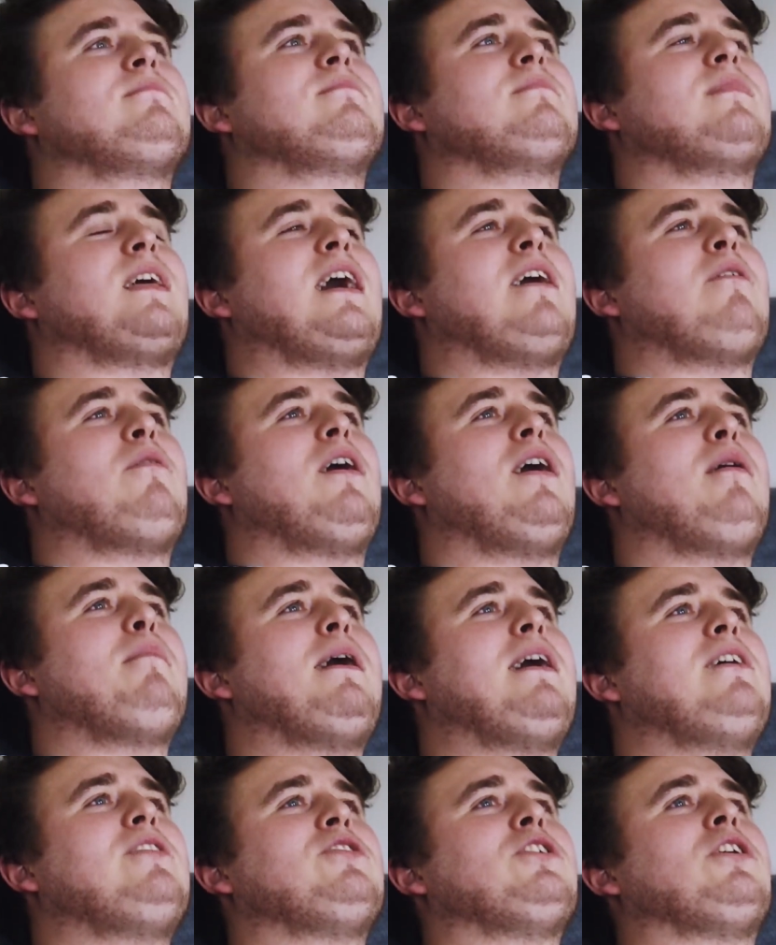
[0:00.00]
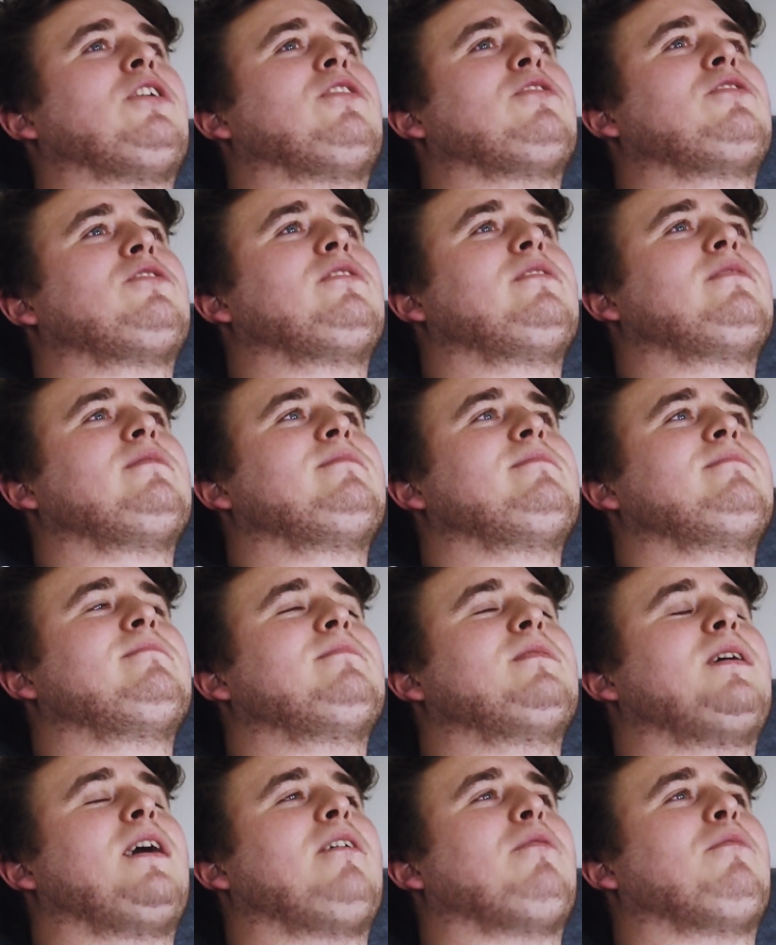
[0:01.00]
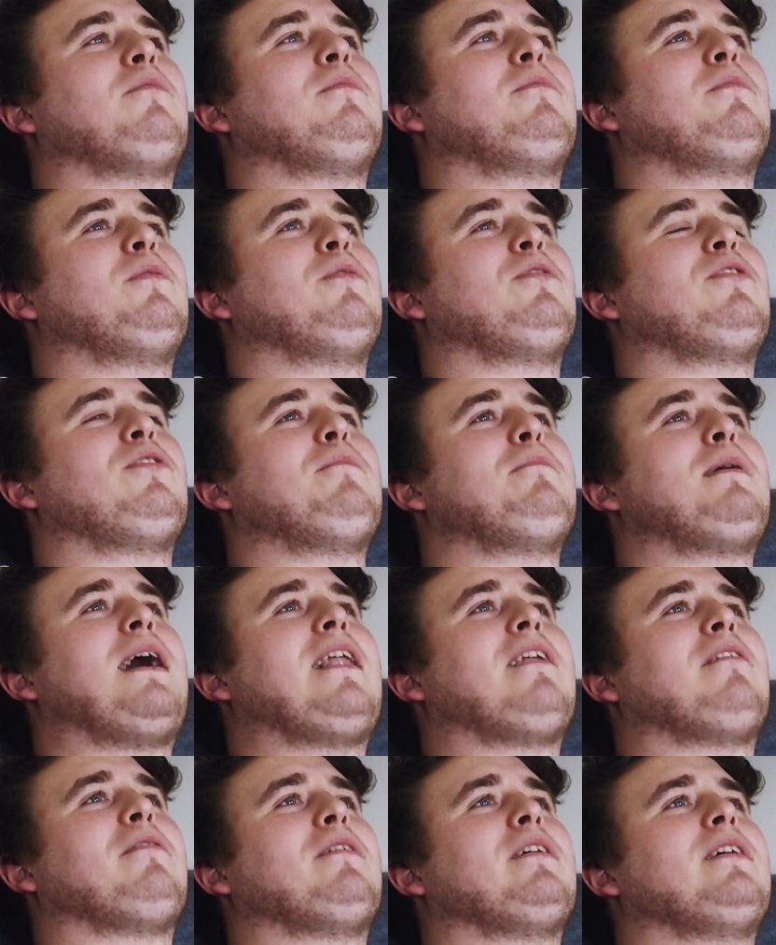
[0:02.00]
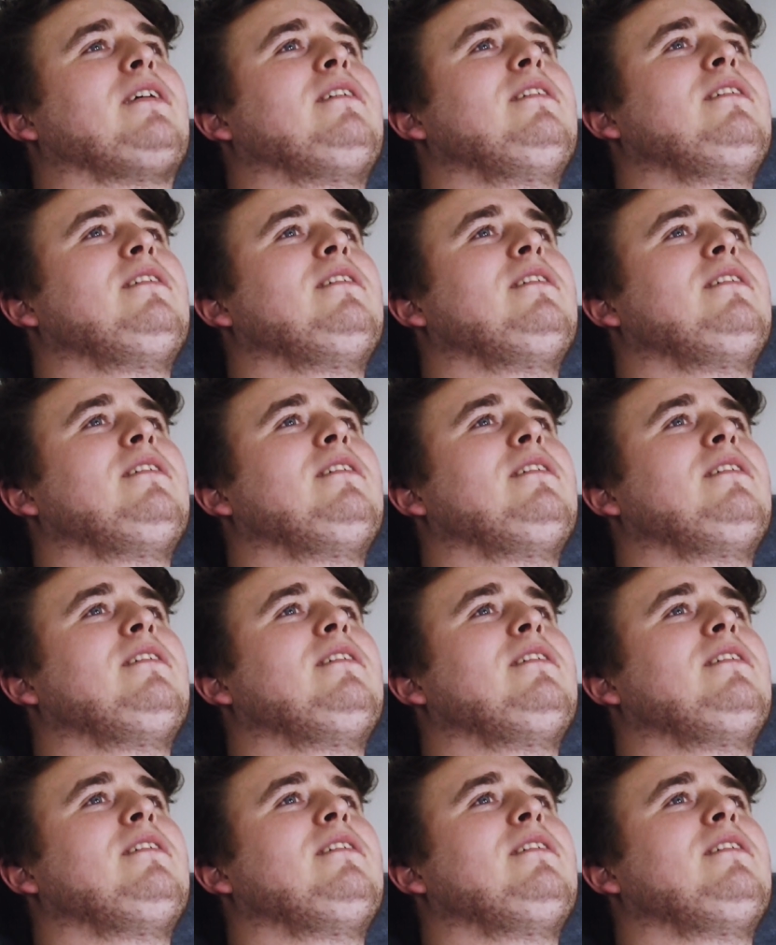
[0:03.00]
How I met Josh? Well, we was at Mallory.